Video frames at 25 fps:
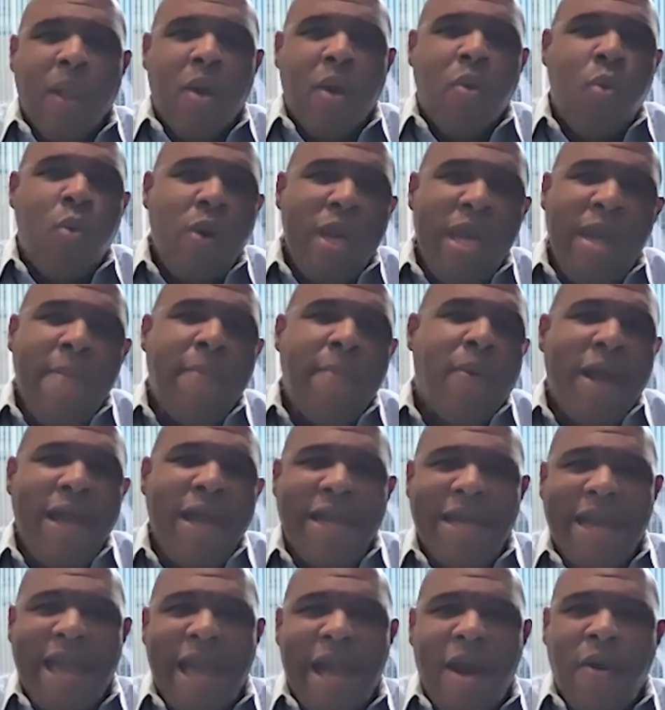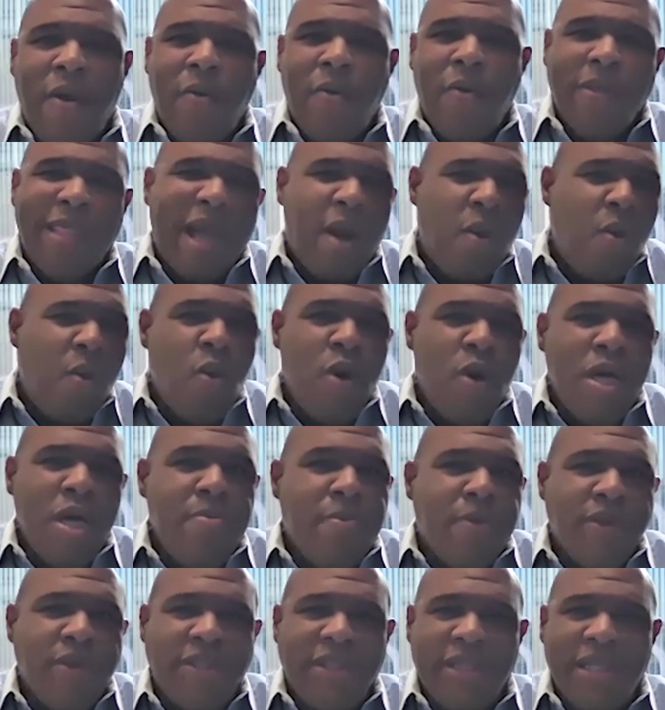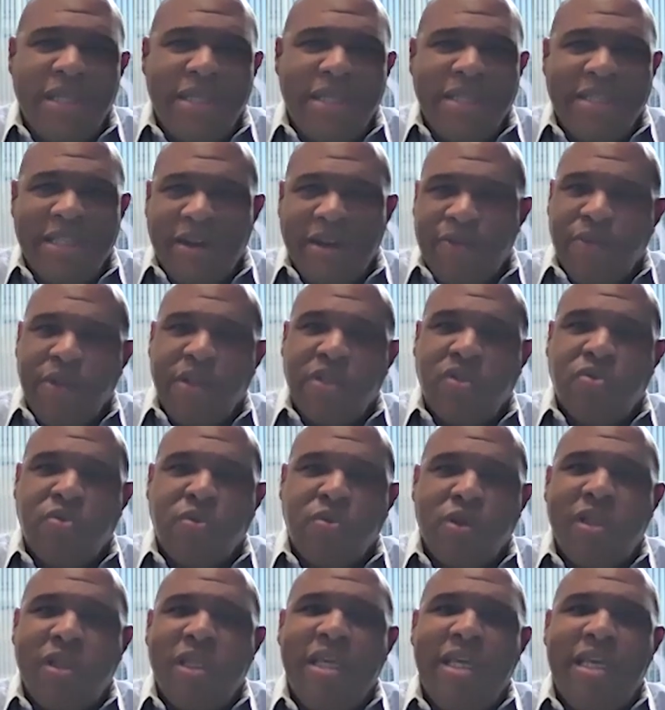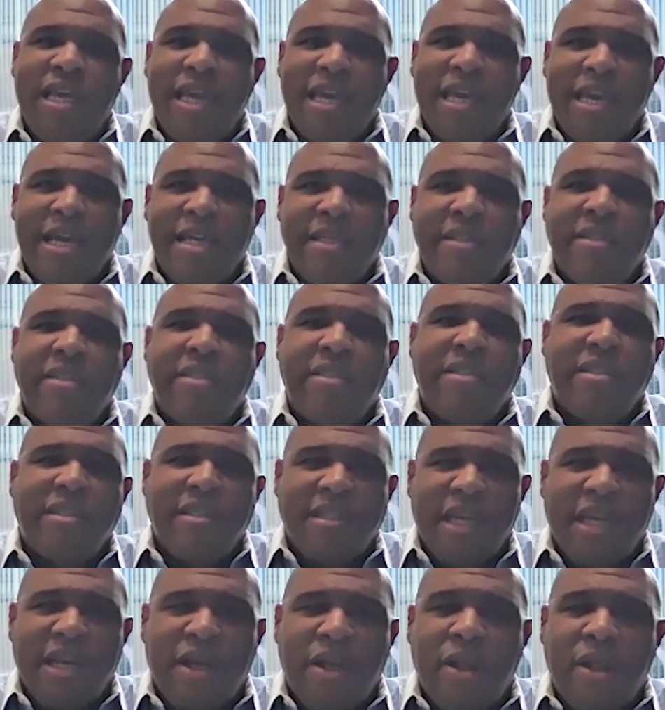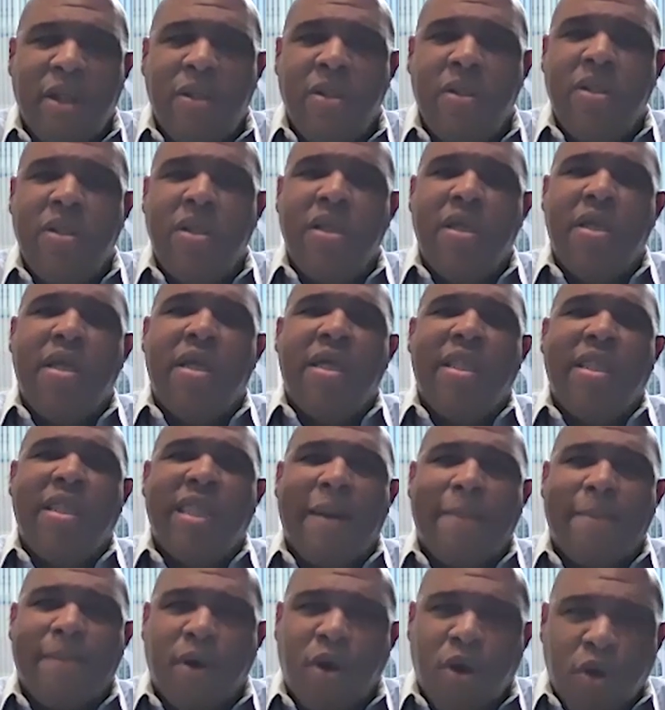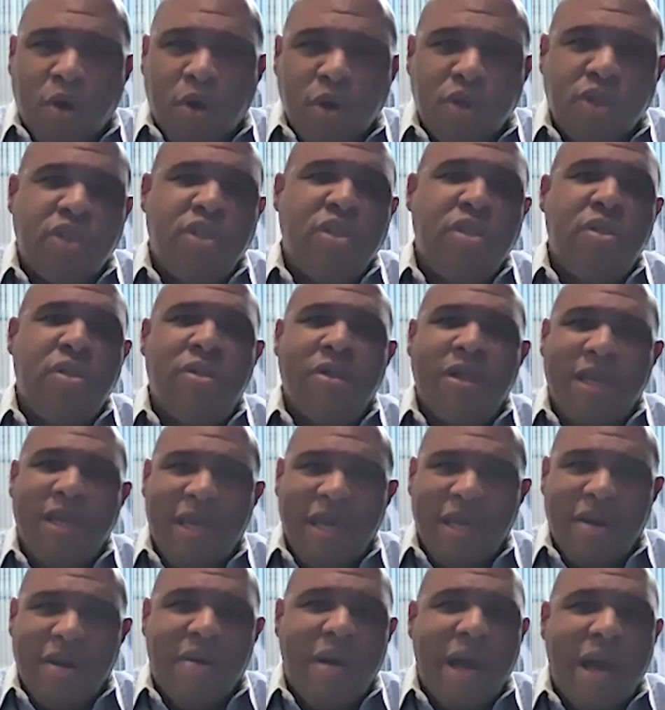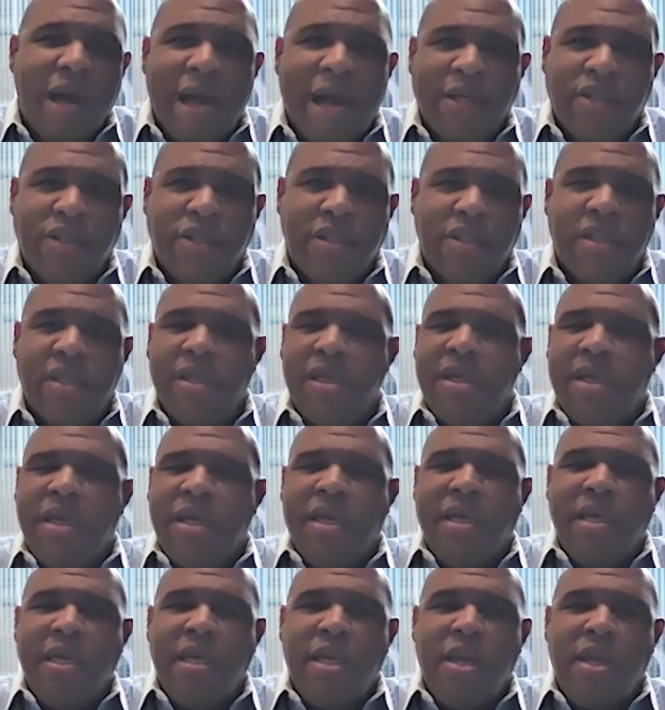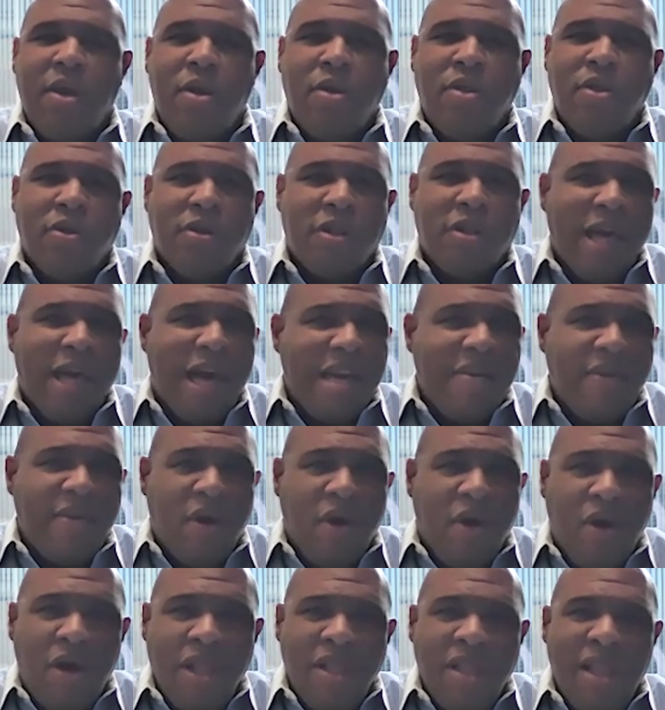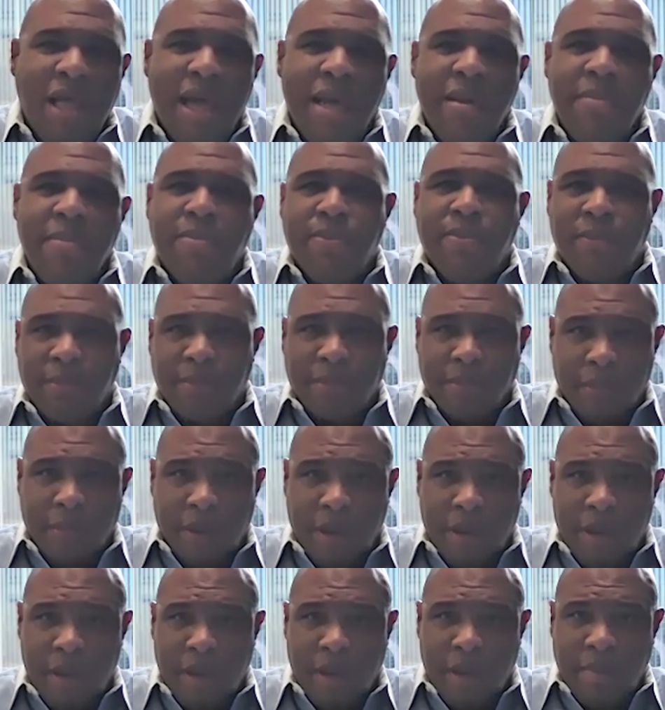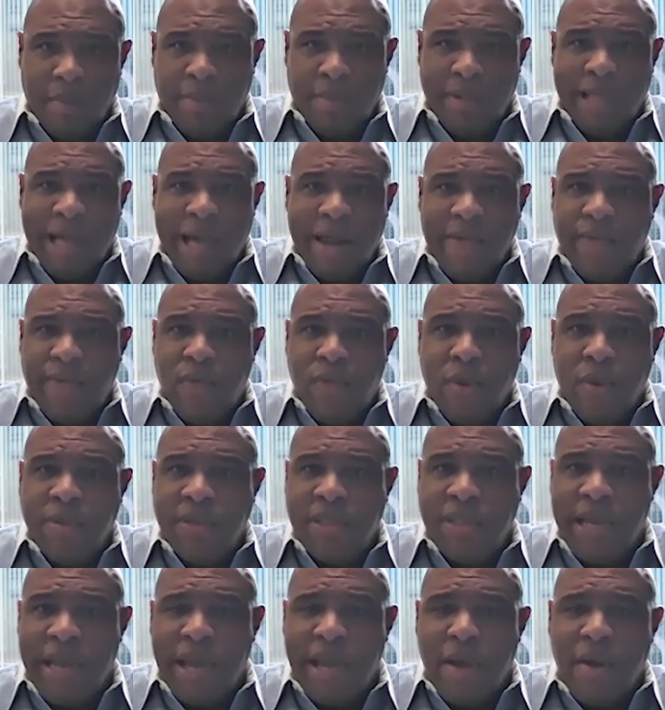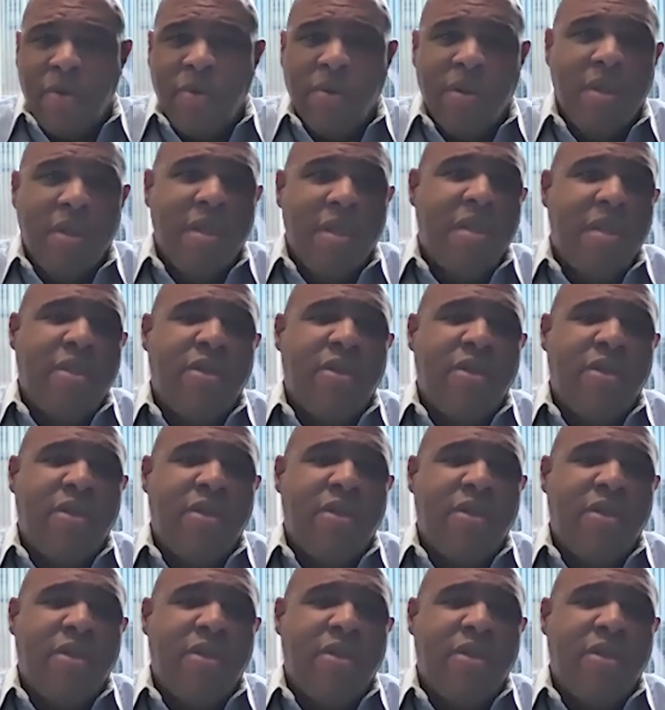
We break out that 1% difference really is still that personal interaction. You know, there are a lot of online um, platforms now.